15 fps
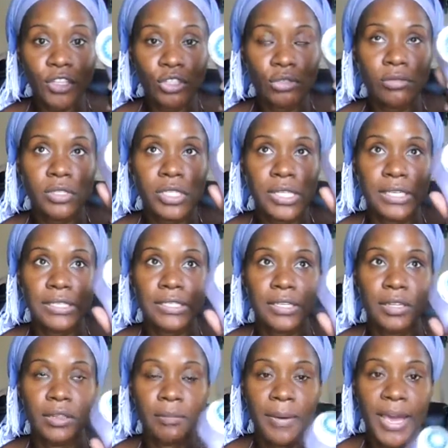used this
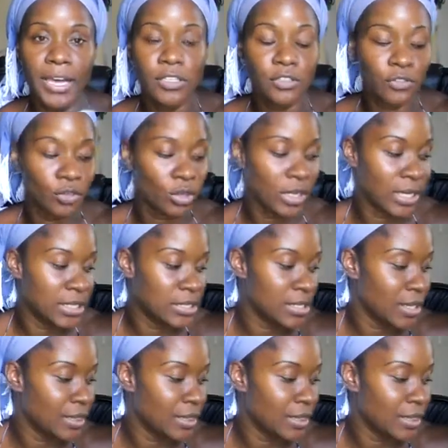in the past few days,